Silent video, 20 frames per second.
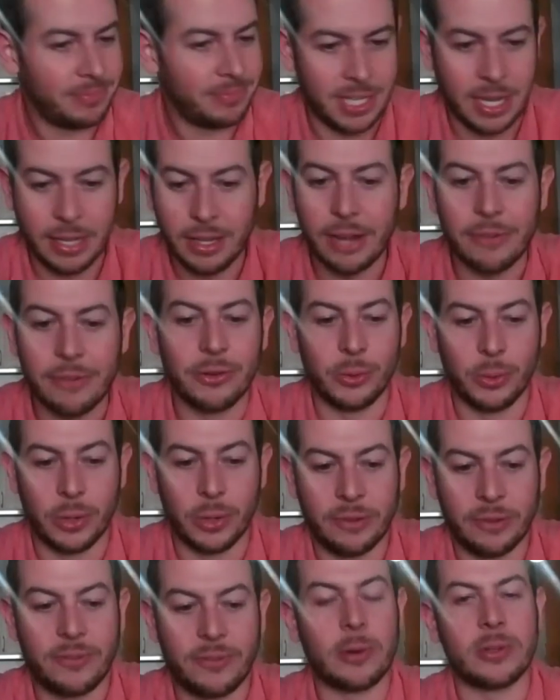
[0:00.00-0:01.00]
tell
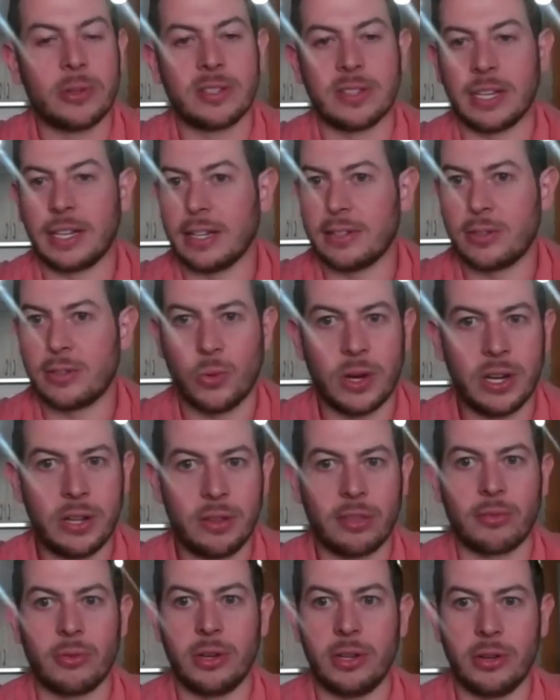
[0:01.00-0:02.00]
everyone if I was like a
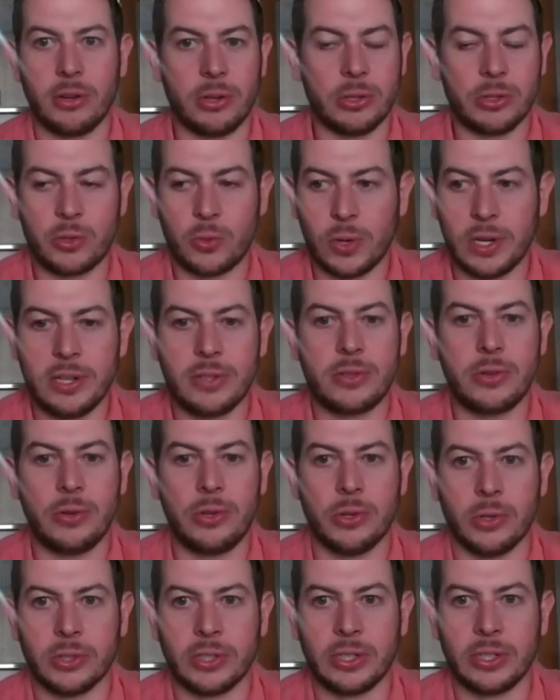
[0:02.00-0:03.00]
23 year old, 22
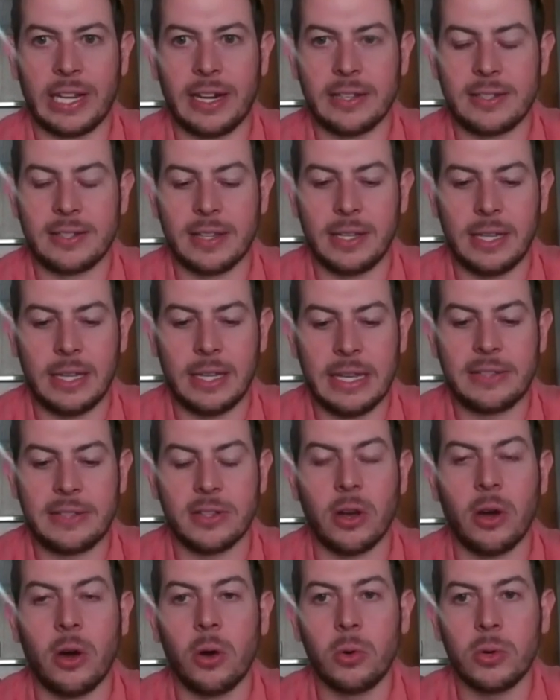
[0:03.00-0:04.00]
year old again, I'd say it's
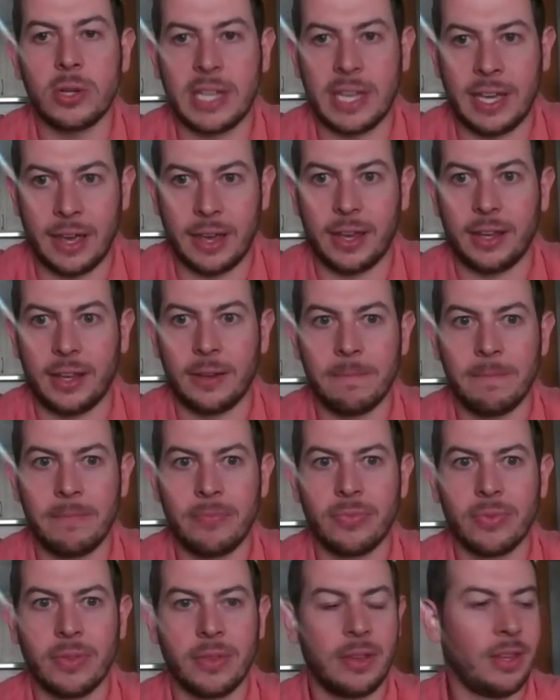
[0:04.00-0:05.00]
okay
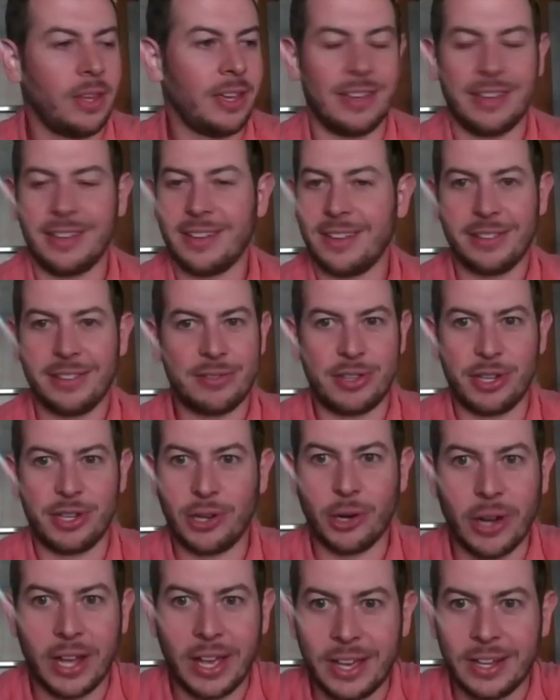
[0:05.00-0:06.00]
to
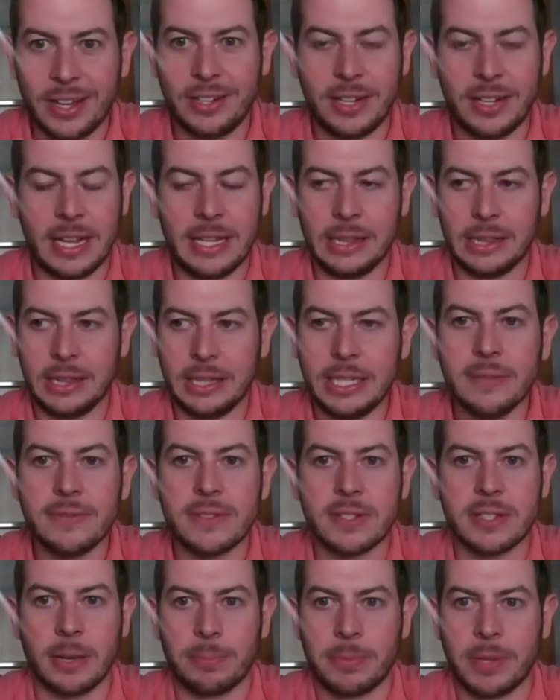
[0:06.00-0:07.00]
go ahead and, and leave
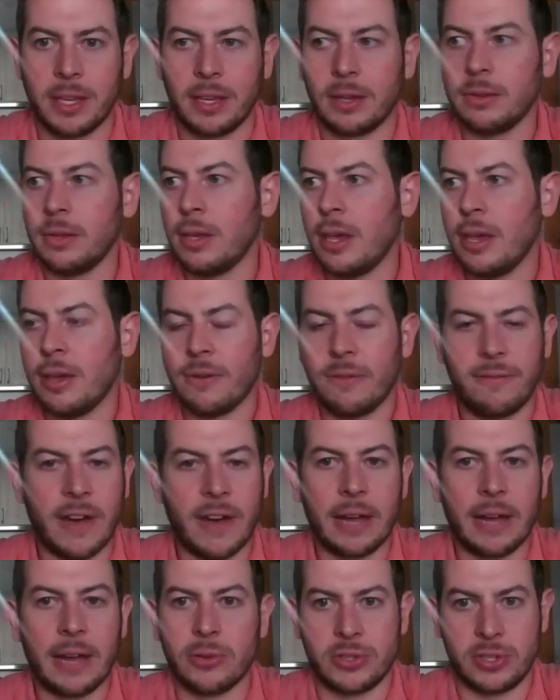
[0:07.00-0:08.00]
something
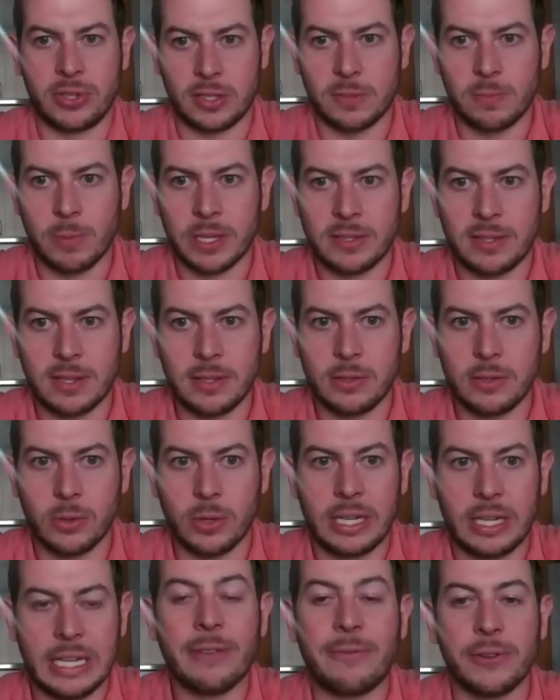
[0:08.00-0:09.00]
five or six months into
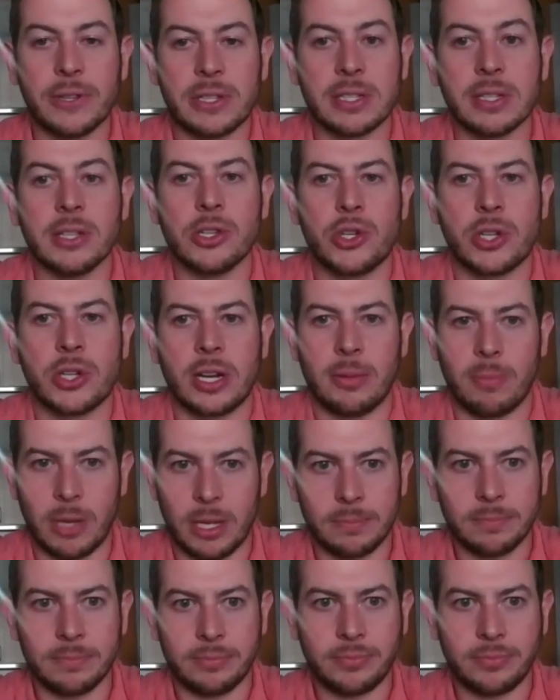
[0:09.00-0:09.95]
it if it's legitimate.